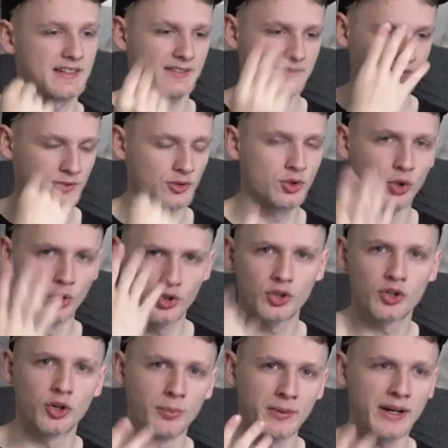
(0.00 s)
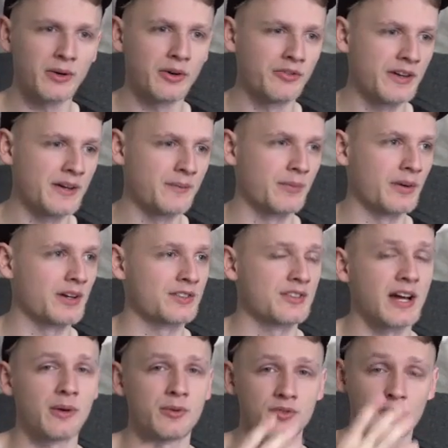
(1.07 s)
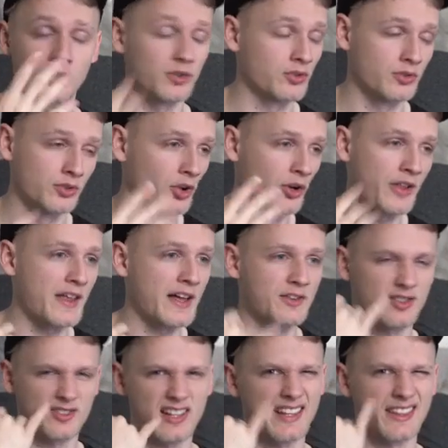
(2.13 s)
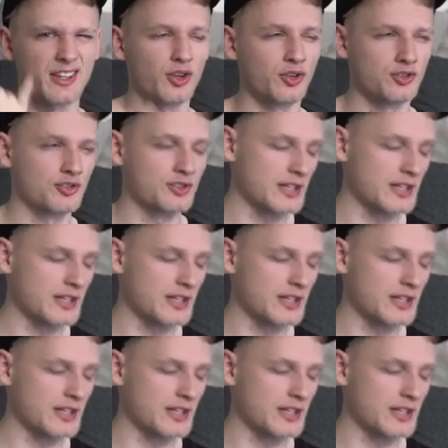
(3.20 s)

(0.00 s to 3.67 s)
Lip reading: gunk coming out of it, whereas now he's got none of that, just like the odd sleep.